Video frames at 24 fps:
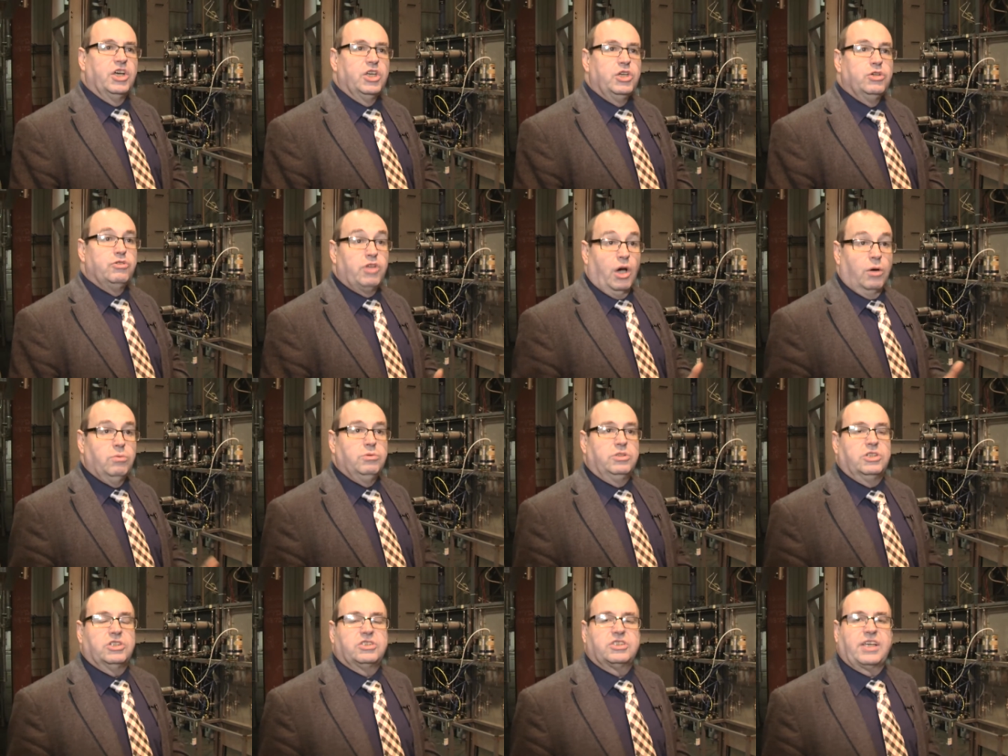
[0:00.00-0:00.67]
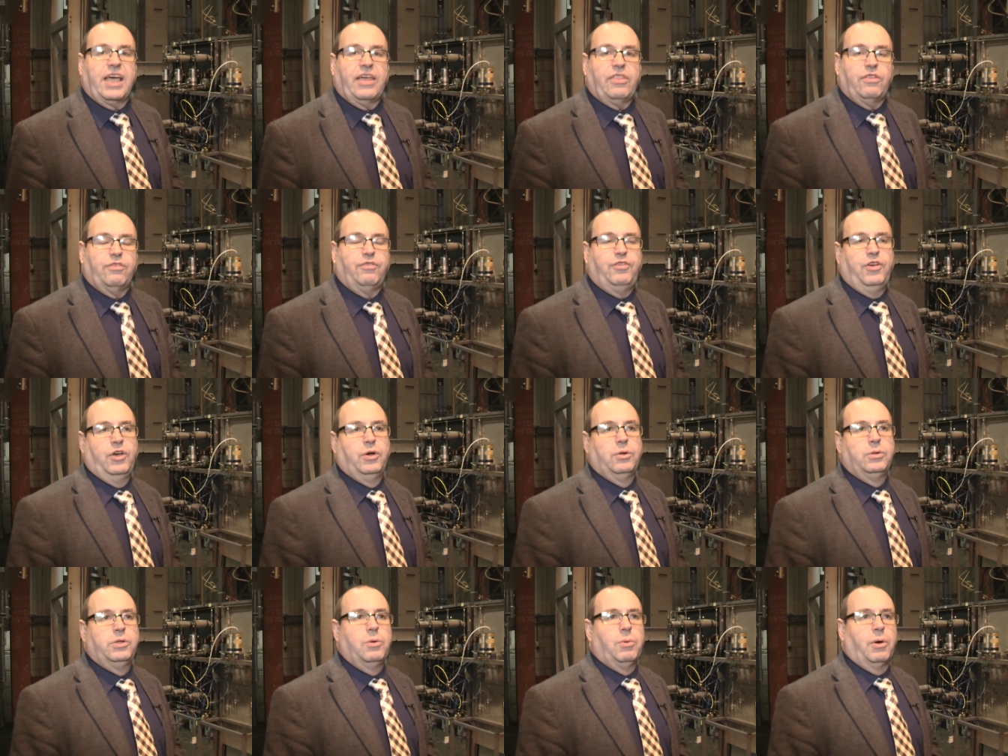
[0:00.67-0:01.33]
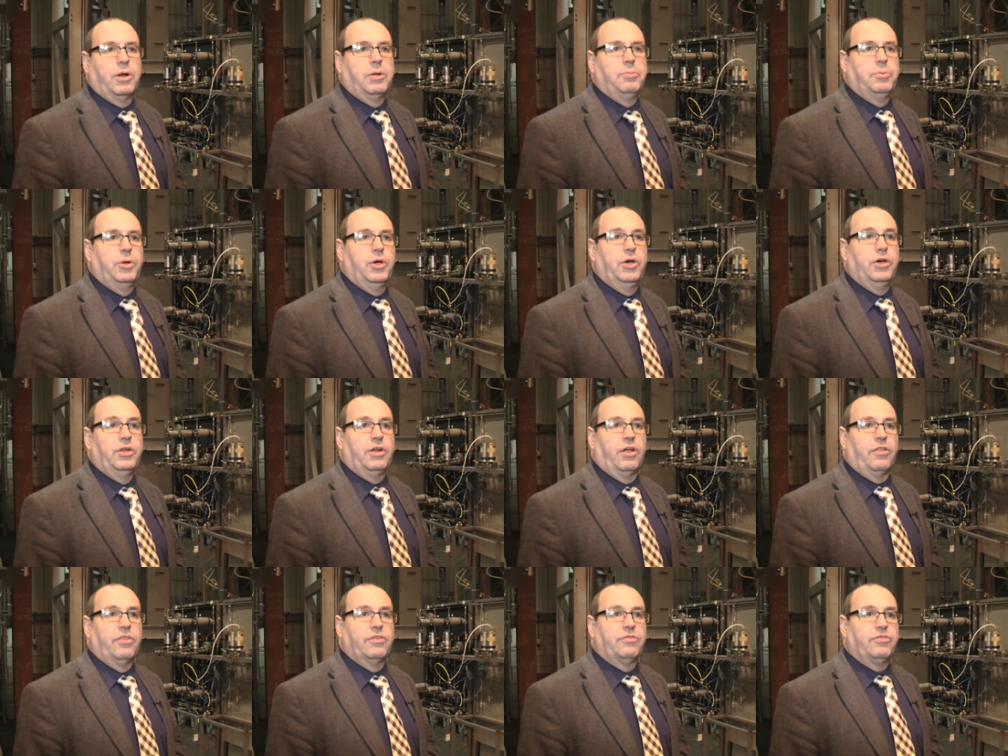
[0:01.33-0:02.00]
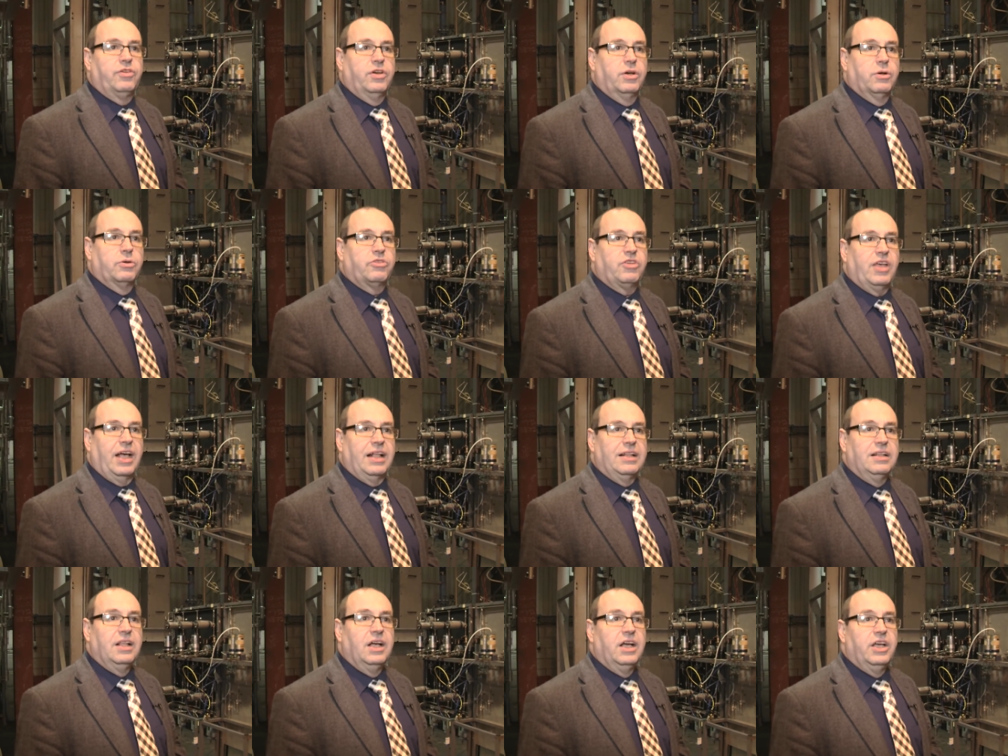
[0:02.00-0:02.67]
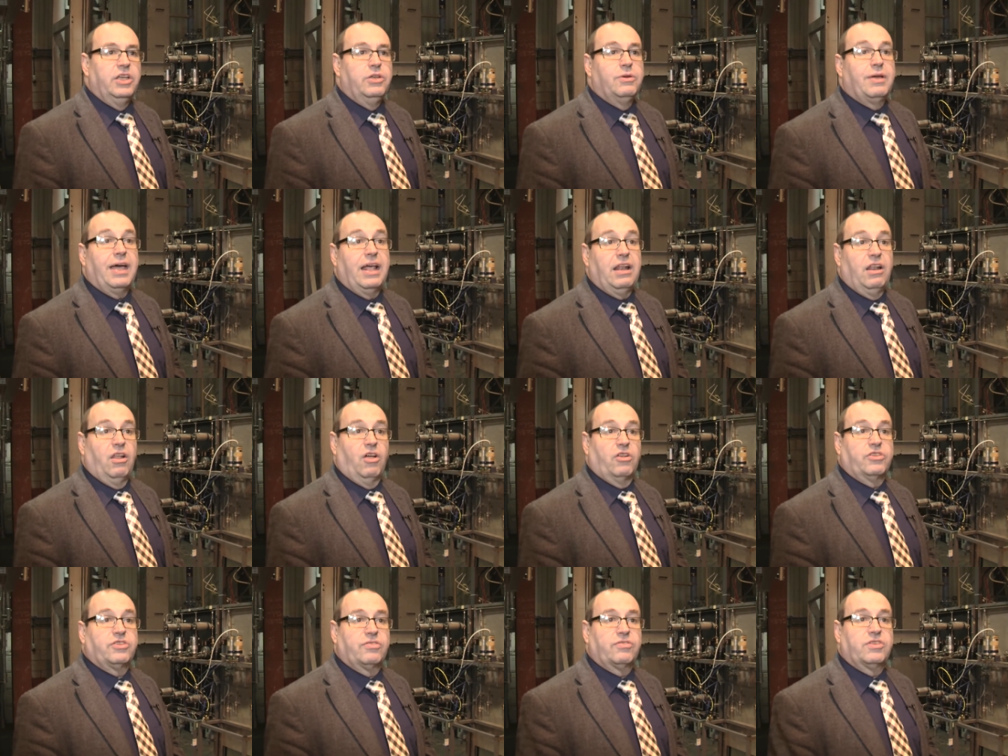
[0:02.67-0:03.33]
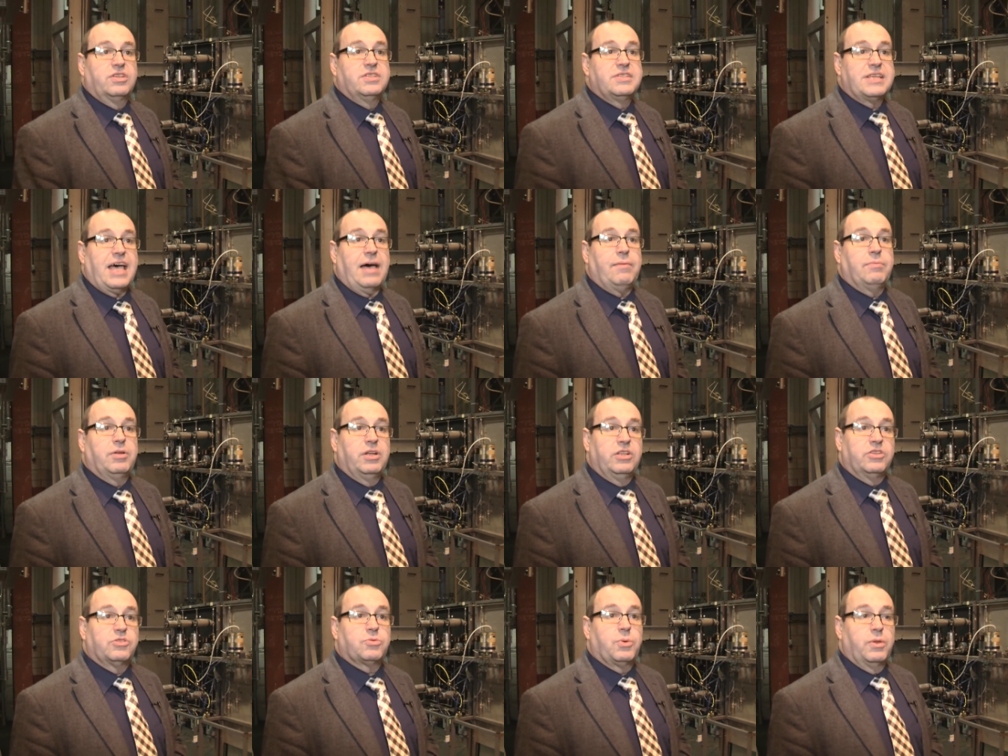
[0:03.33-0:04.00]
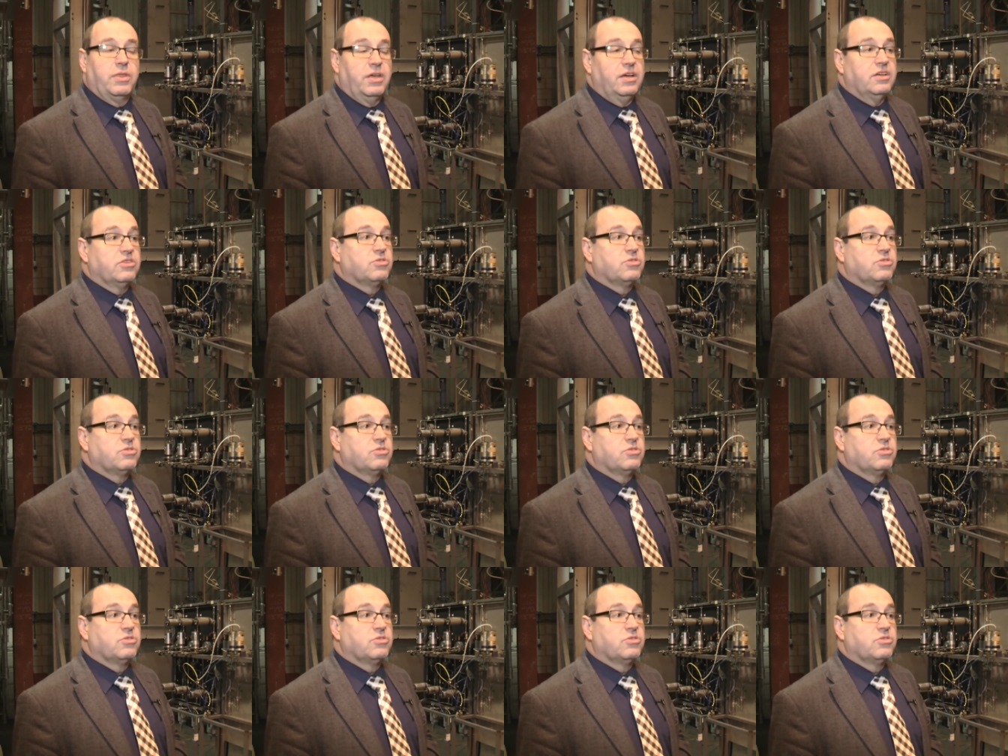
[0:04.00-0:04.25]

you don't just get the fuel you want to burn on the fuel cell, you get lots of contaminants with it